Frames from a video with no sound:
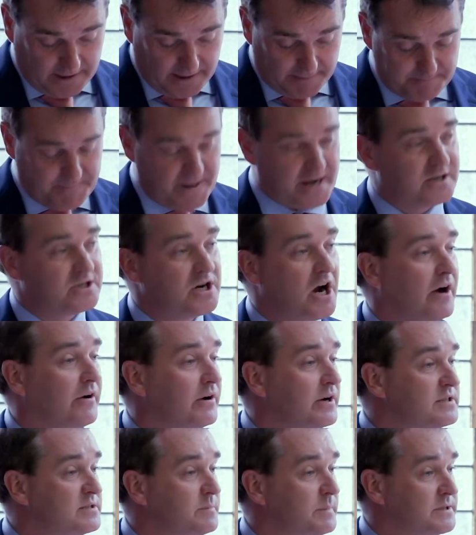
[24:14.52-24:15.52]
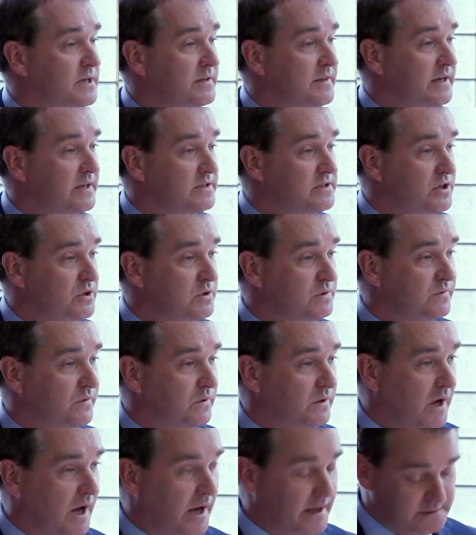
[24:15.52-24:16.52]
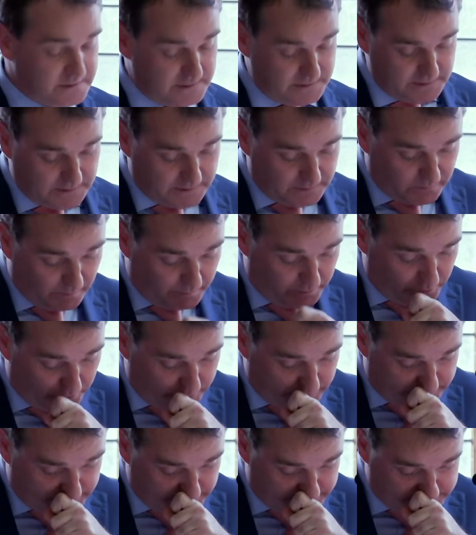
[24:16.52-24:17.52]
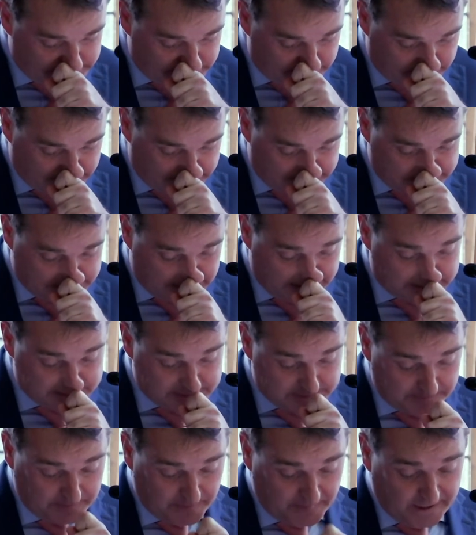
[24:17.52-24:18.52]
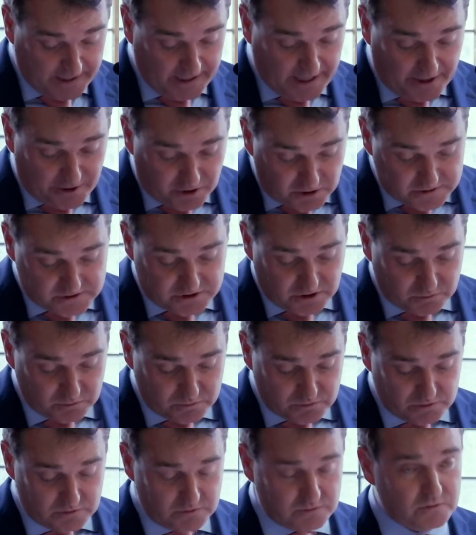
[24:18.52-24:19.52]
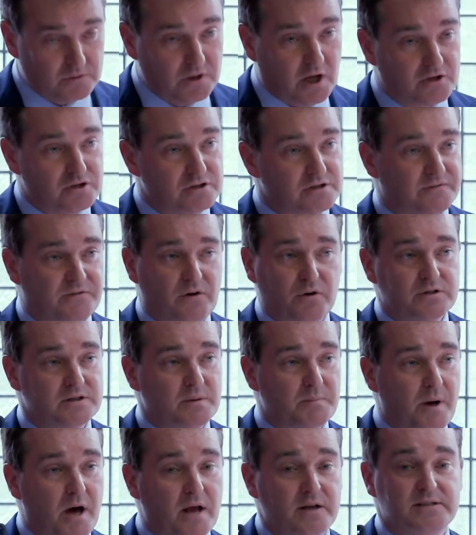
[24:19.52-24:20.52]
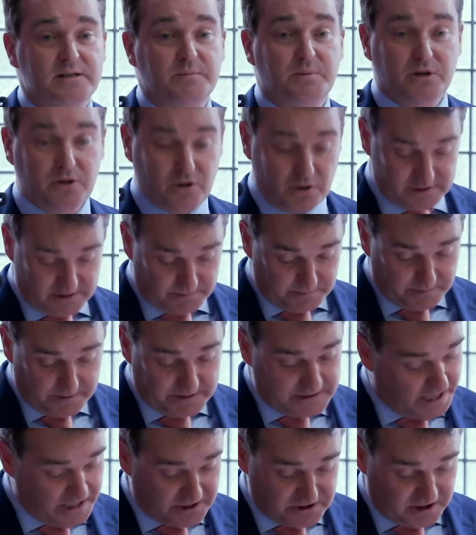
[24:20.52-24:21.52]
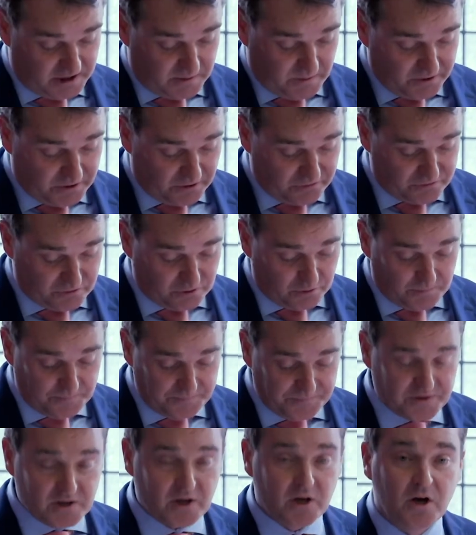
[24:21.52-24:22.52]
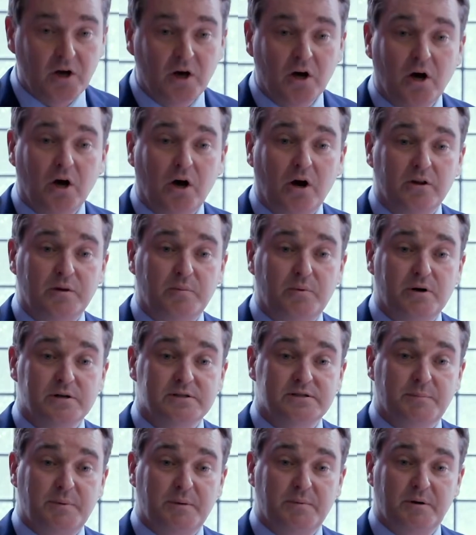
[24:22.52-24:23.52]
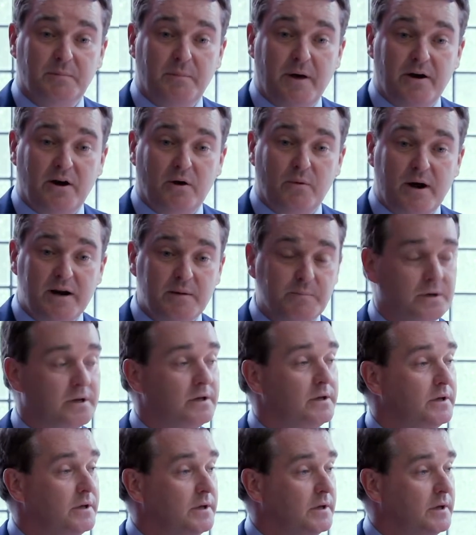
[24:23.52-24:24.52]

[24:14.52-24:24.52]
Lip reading: and better target instruments, I think is a useful guide when we look at these things. And also, not just to focus on policy, but of course implementation. I won't go through all the points that people have made already, but